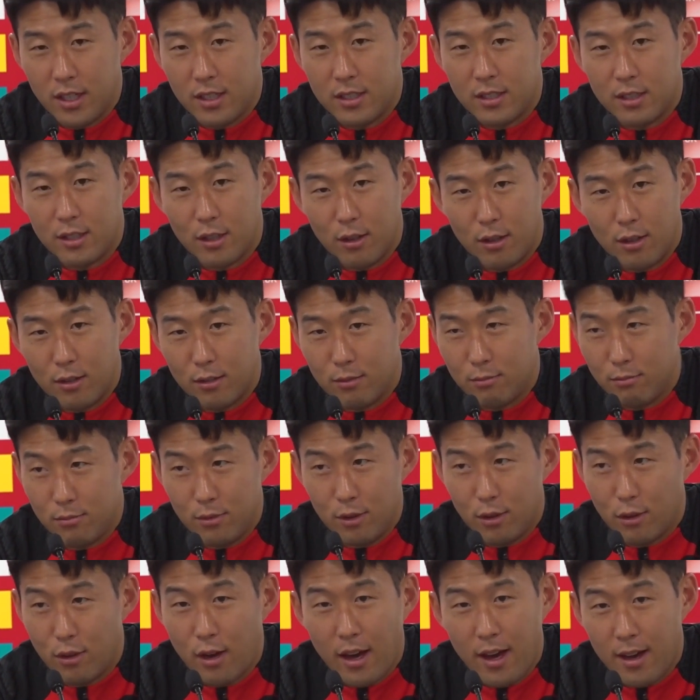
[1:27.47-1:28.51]
So
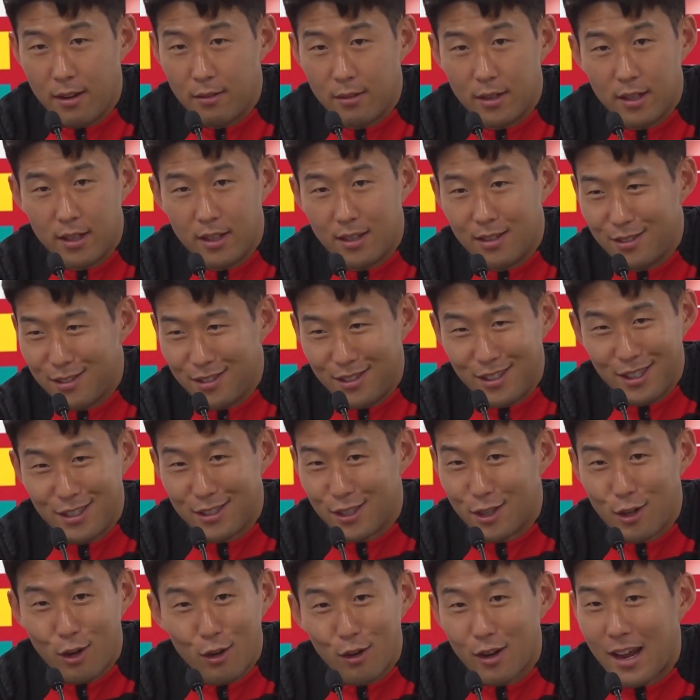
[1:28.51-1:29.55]
you have
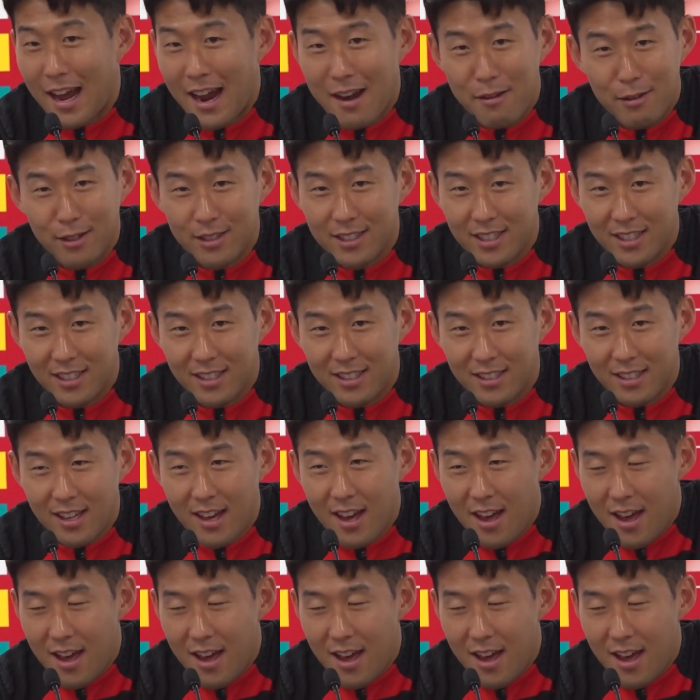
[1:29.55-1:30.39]
this goal guaranteed.